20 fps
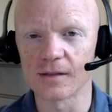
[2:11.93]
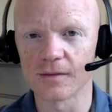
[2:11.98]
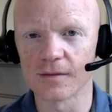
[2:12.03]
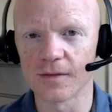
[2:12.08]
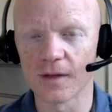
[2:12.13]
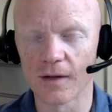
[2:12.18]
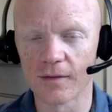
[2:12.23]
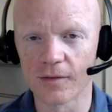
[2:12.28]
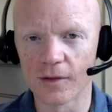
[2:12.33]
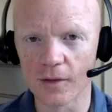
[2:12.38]

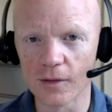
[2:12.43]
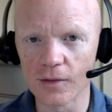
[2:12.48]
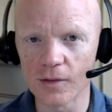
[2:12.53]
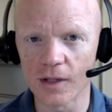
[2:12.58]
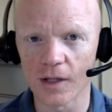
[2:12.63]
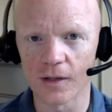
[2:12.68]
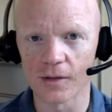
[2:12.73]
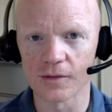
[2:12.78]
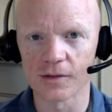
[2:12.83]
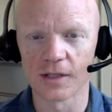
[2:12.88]
of, of
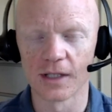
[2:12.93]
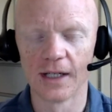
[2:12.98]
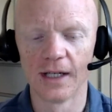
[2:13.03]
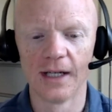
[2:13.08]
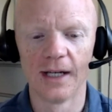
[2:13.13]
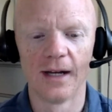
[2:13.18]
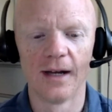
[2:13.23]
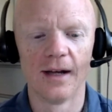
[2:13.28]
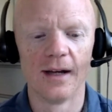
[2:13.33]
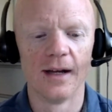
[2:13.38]
glucose.
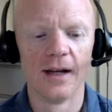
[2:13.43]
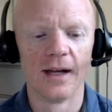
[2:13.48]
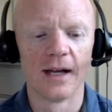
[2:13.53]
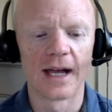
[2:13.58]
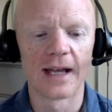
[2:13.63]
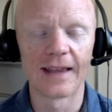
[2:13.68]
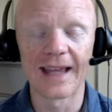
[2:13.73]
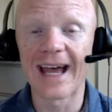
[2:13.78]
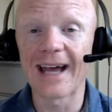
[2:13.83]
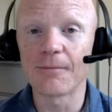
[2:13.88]

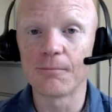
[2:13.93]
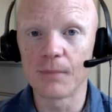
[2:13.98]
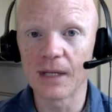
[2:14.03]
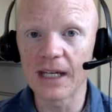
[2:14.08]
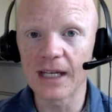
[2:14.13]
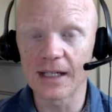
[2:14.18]
And that